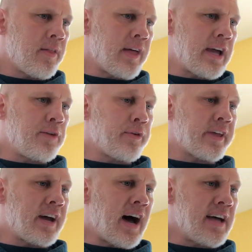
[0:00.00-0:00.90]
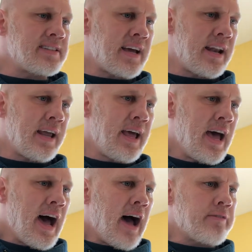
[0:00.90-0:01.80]
Thank you for the content.
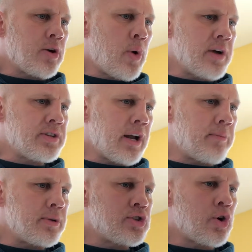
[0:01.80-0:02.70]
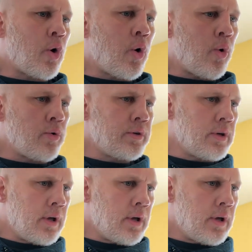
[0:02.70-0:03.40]
I have a question. I've been told